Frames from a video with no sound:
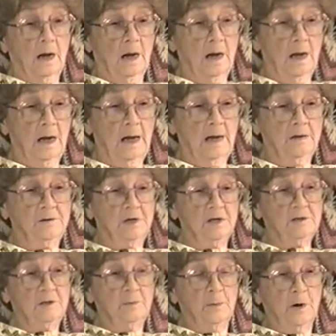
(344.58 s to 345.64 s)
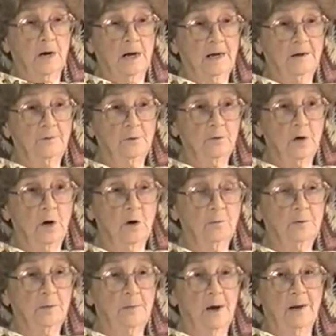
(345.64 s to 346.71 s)
And Jesse brought Andrew
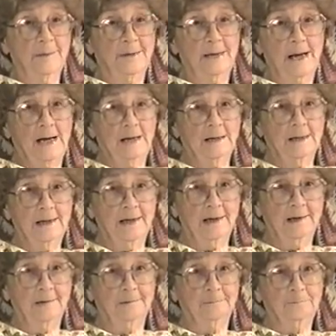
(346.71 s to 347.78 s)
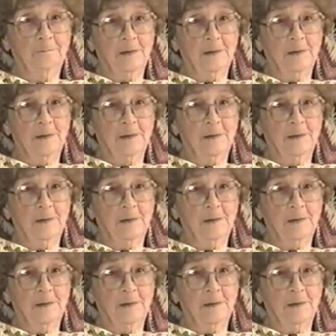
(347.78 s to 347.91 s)
home to Mom and Dad again.